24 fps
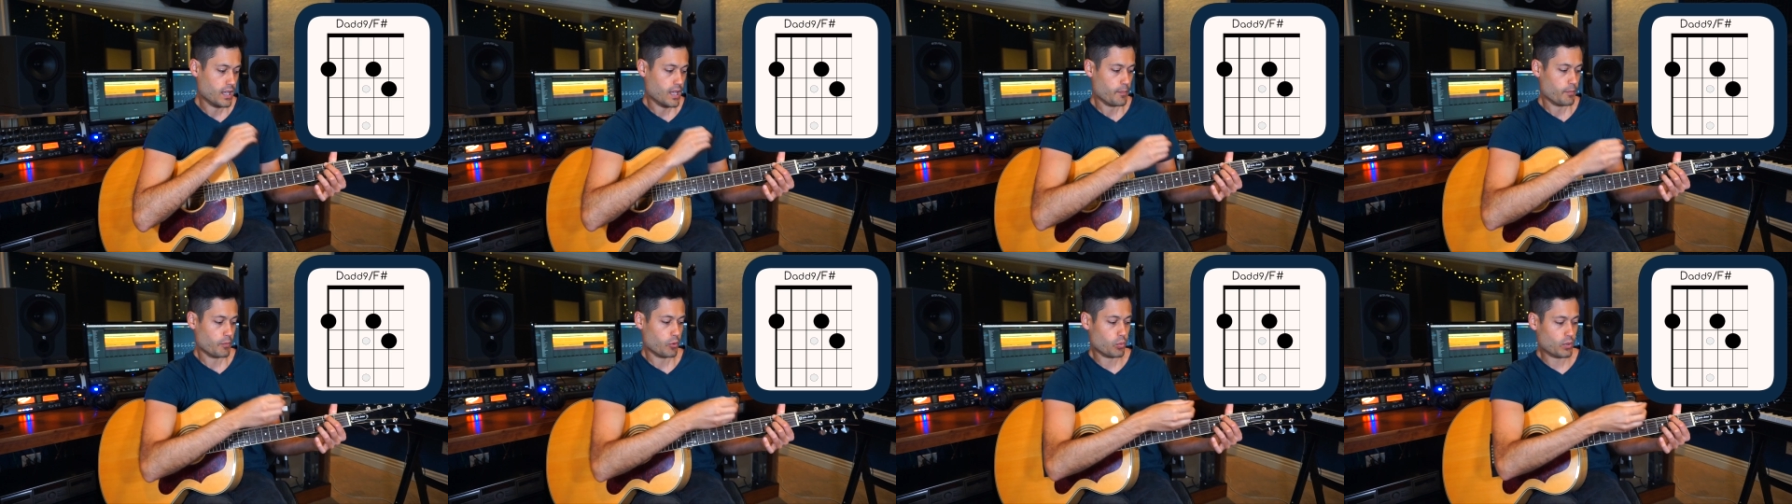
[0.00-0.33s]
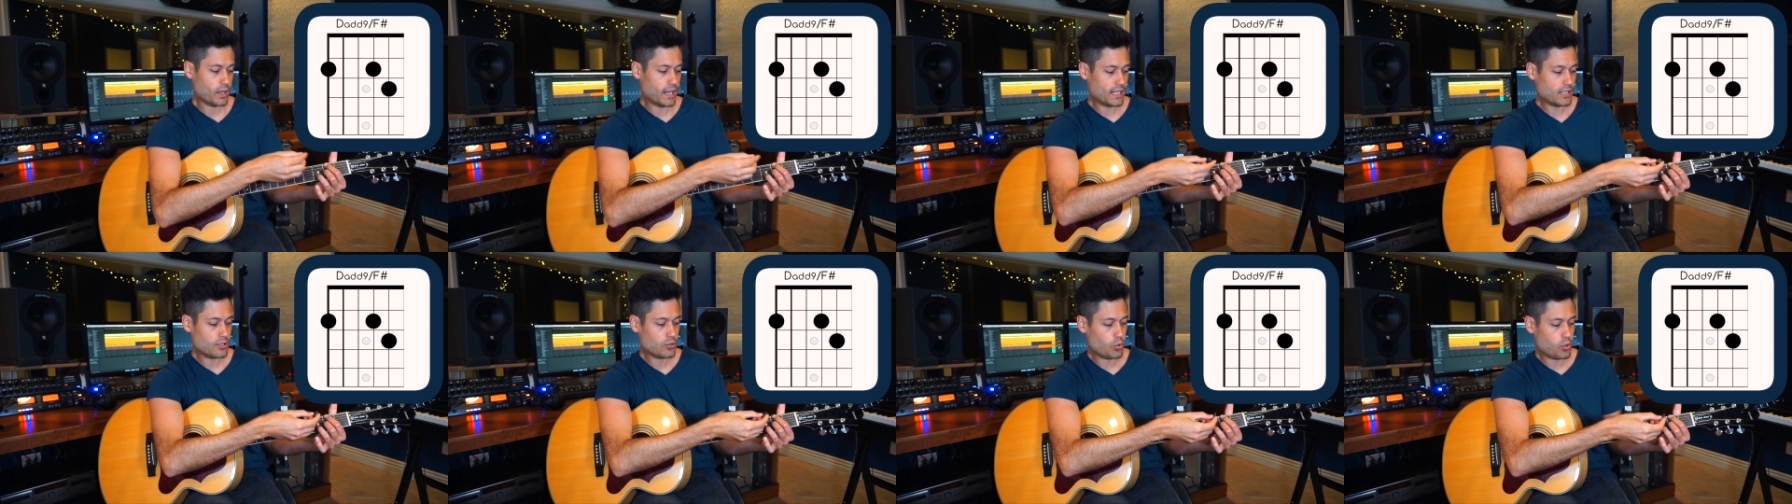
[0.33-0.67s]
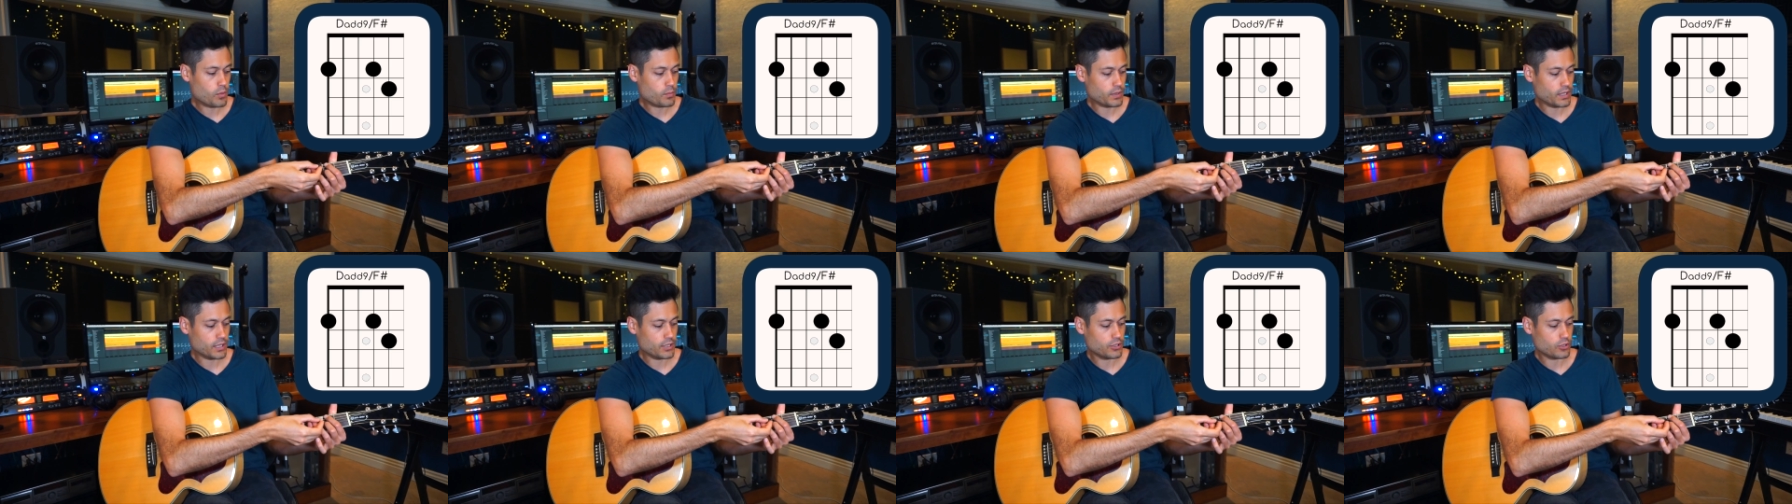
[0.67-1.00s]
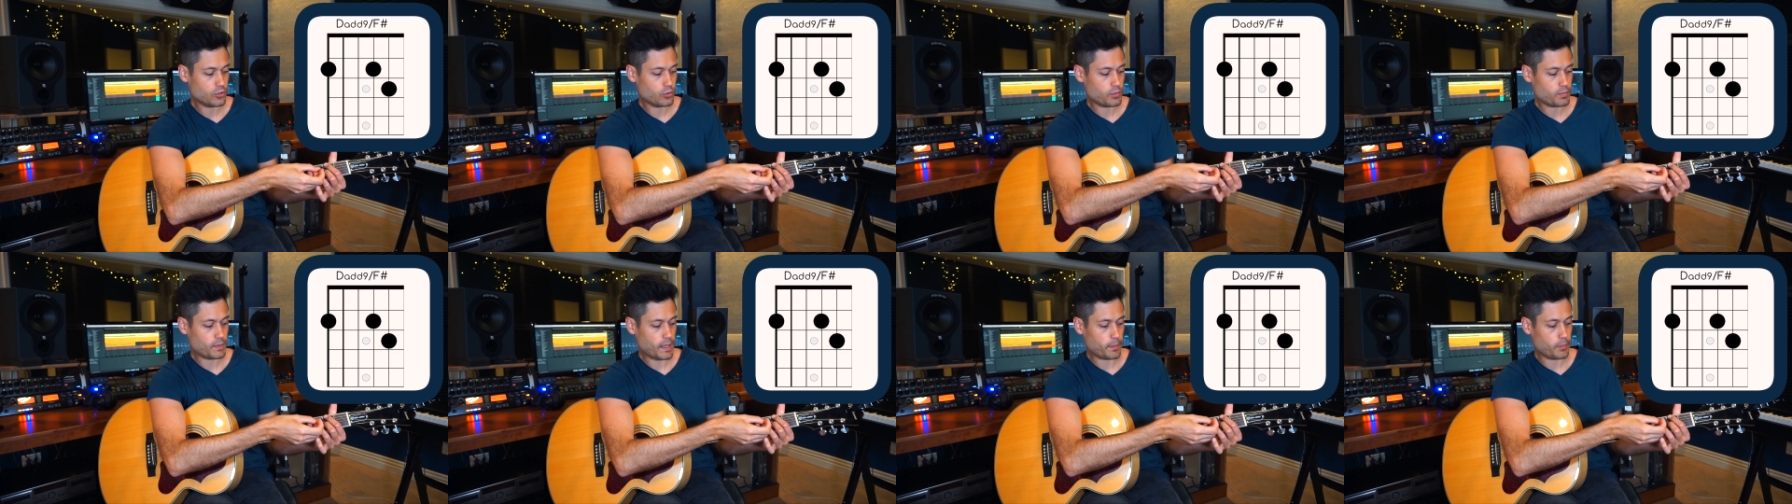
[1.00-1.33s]
but what I normally do
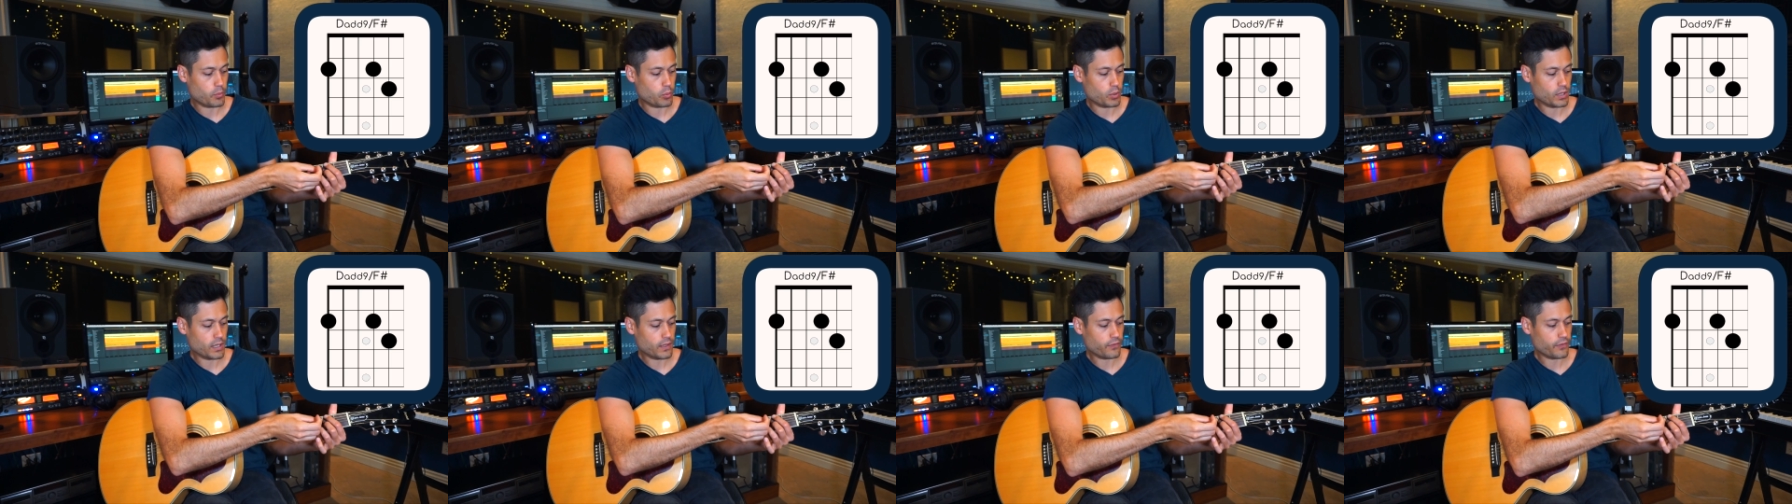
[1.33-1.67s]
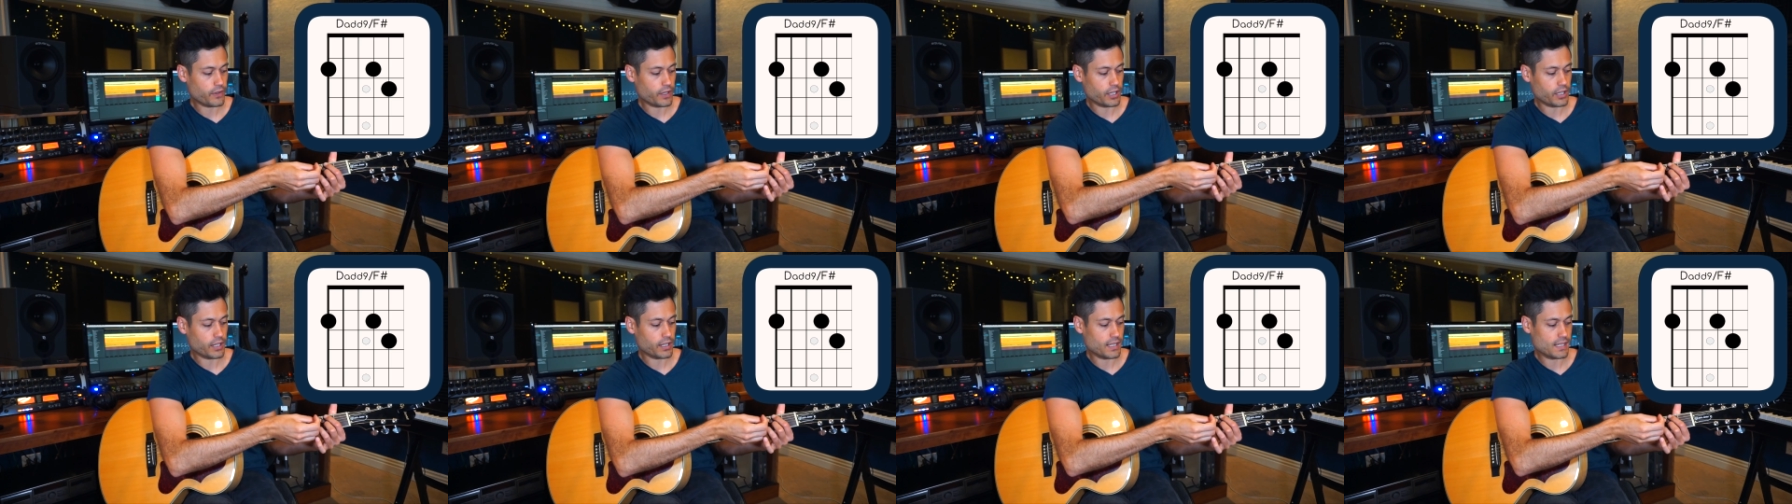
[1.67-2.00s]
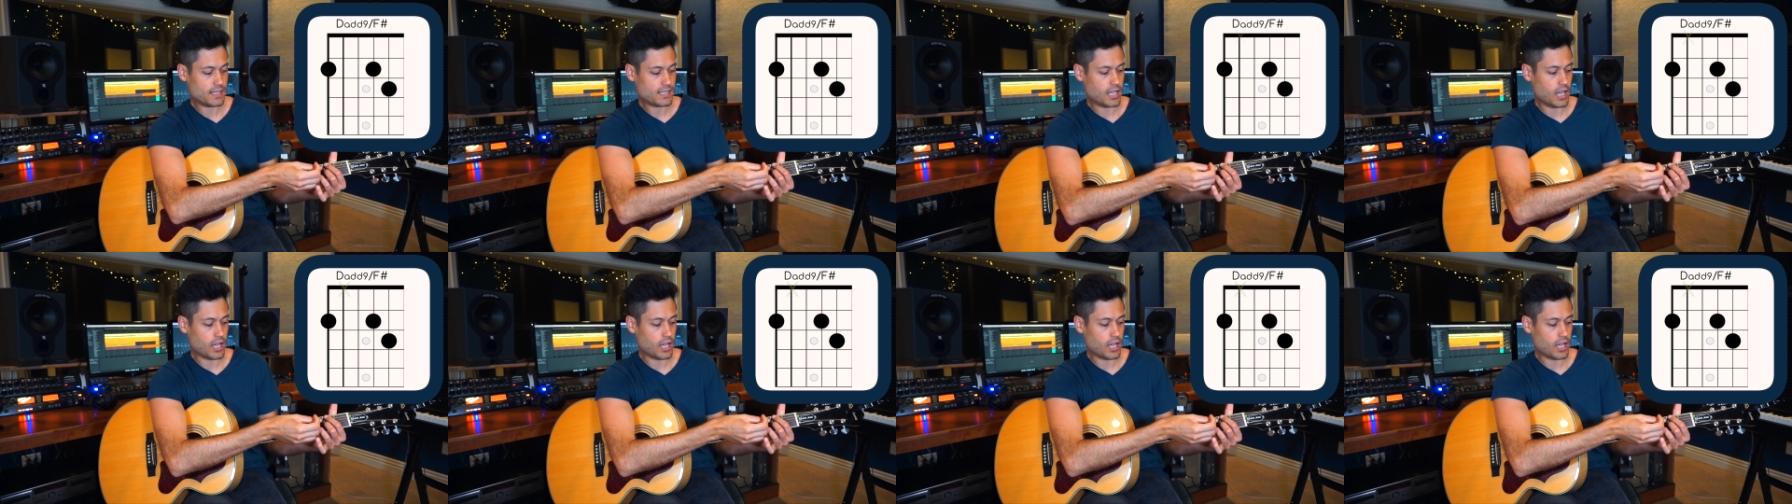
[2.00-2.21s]
with my pointing finger is